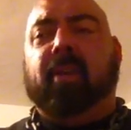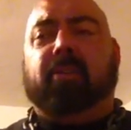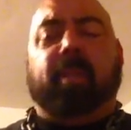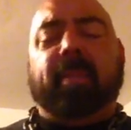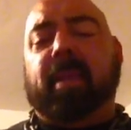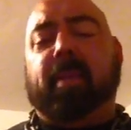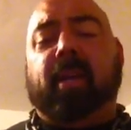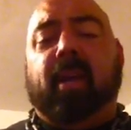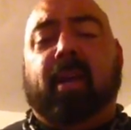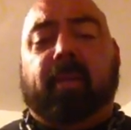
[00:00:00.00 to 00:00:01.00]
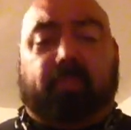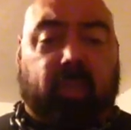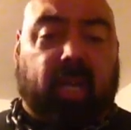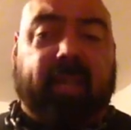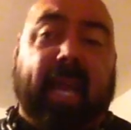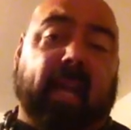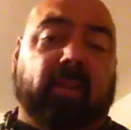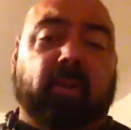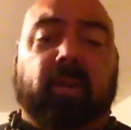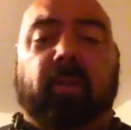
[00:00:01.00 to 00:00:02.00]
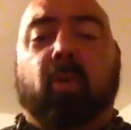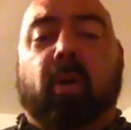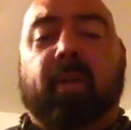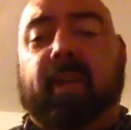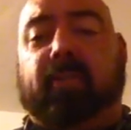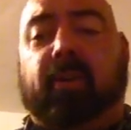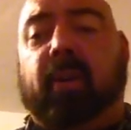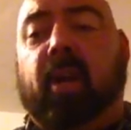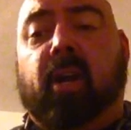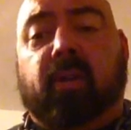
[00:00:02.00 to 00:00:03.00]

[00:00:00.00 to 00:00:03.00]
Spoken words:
So maybe let me cut it down and do a little more of this or